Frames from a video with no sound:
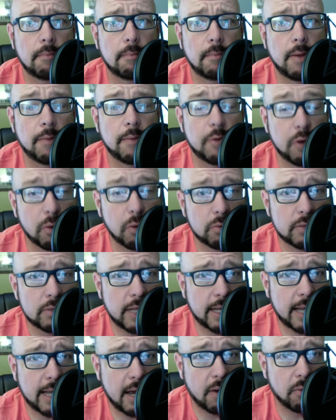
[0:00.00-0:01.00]
if you don't
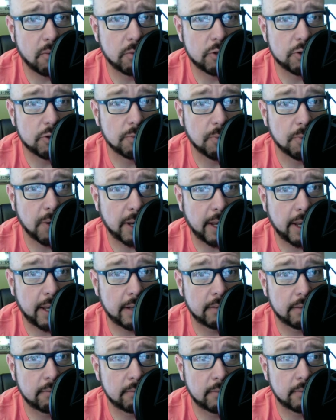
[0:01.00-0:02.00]
take out what you bring
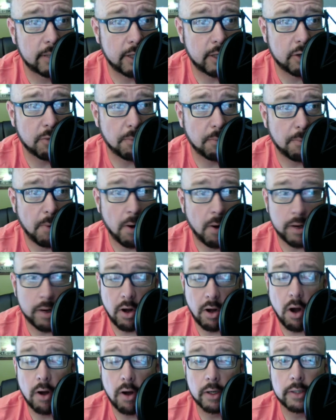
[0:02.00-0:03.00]
in, then you're partying
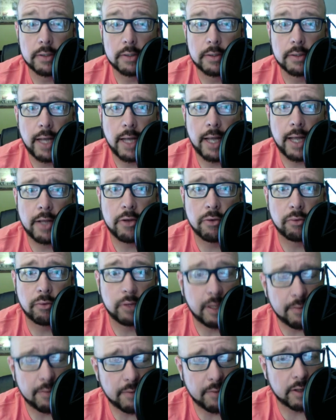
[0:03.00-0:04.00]
hard and you're
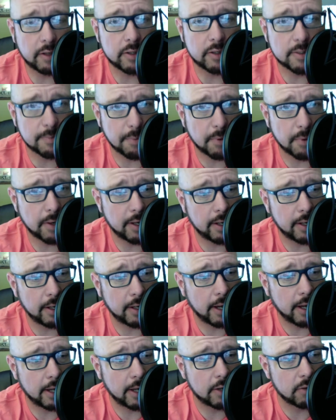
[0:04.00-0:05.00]
leaving debris
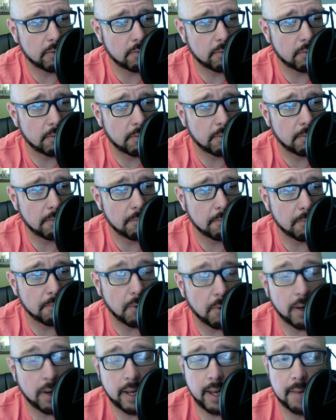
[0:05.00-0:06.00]
and you're
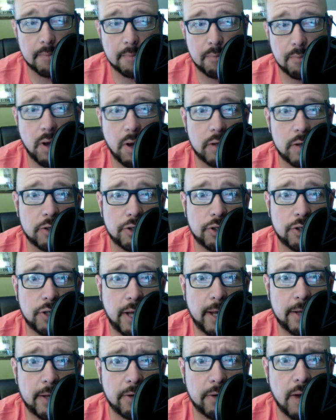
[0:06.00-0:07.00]
breaking brush
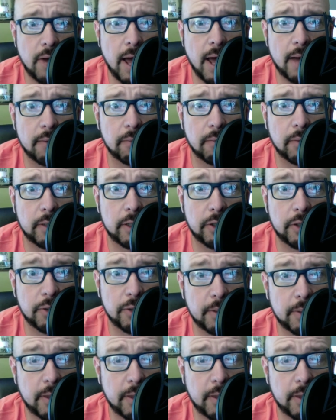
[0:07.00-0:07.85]
and you're not really doing